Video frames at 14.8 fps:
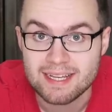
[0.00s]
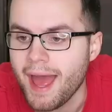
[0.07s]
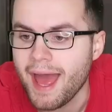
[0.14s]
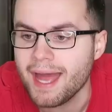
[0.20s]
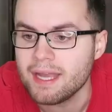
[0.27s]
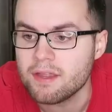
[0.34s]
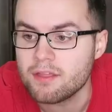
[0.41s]

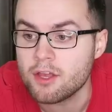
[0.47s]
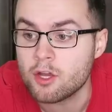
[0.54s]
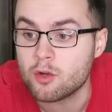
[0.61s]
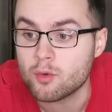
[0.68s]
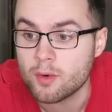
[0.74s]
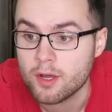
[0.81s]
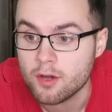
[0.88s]
and the
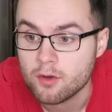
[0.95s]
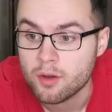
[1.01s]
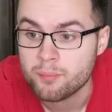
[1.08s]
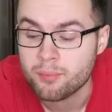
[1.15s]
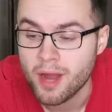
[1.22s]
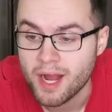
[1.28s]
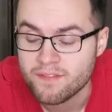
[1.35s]

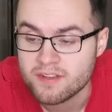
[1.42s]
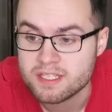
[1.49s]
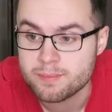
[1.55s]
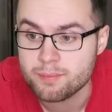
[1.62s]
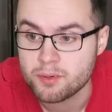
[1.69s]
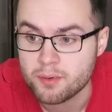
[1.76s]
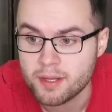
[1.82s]
grilled
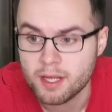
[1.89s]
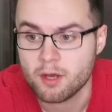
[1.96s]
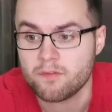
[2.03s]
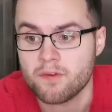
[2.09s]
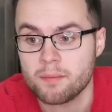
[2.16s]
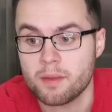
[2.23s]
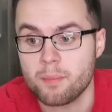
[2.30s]
breakfast
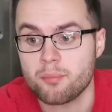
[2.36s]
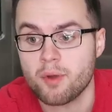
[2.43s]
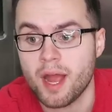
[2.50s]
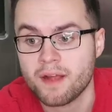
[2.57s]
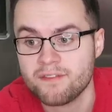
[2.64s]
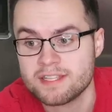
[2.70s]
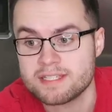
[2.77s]
burrito from the
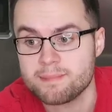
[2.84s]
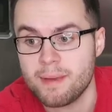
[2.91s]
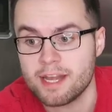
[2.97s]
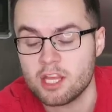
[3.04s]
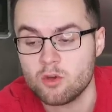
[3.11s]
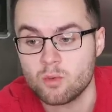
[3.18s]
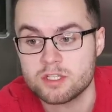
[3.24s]
breakfast
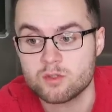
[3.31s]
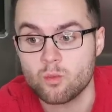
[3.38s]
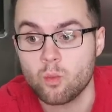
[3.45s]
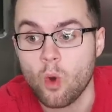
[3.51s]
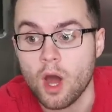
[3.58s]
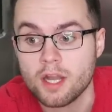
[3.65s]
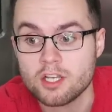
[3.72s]
menu was
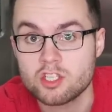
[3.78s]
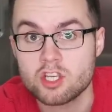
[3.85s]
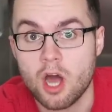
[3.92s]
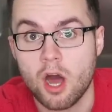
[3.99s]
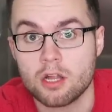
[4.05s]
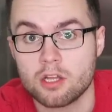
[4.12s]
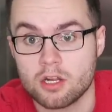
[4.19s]

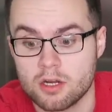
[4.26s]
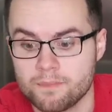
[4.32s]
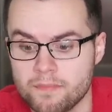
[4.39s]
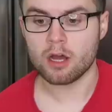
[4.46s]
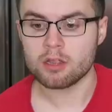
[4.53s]
$1.